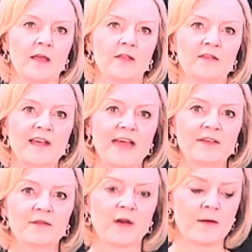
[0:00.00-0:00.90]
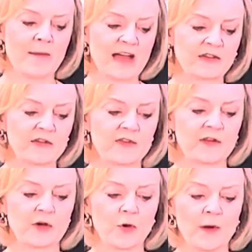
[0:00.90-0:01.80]
The death of Her Majesty
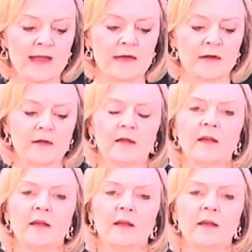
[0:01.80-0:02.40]
the Queen